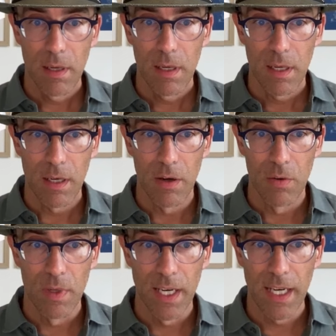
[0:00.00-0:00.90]
You don't
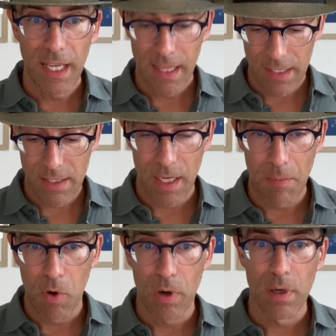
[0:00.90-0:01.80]
really need this
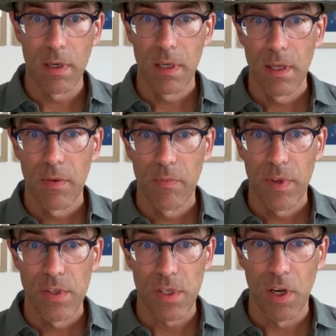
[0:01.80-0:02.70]
anymore.
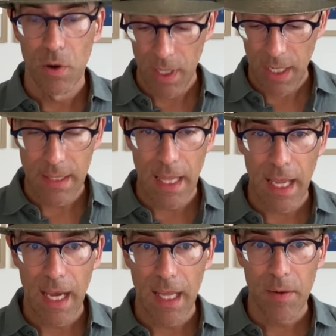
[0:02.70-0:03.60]
So you don't need
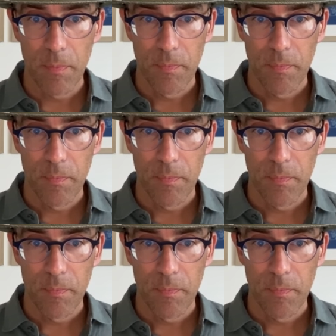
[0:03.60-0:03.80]
that.